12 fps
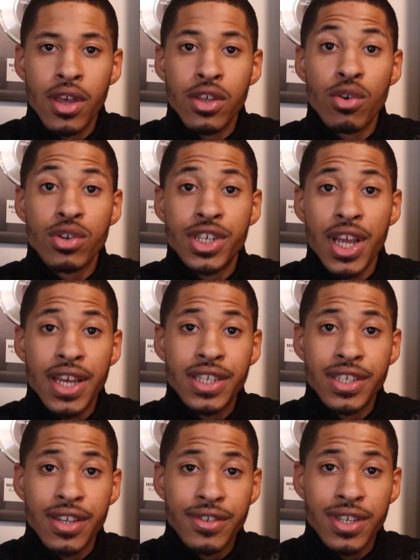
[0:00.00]
Your
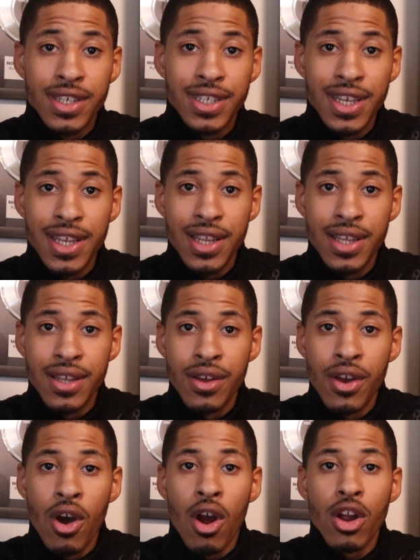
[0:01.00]
chances of succeeding
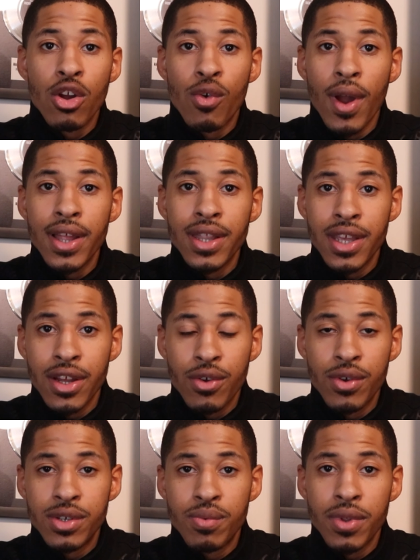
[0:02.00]
are greatly
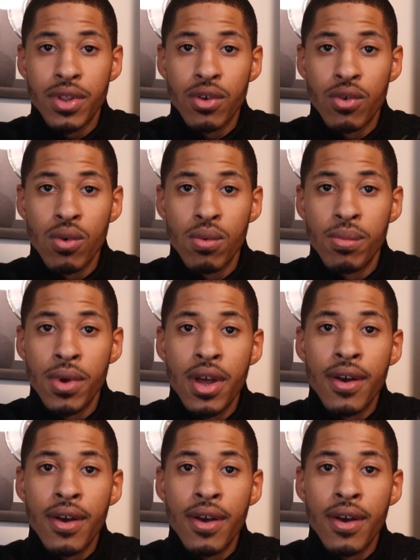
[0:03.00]
increased with a group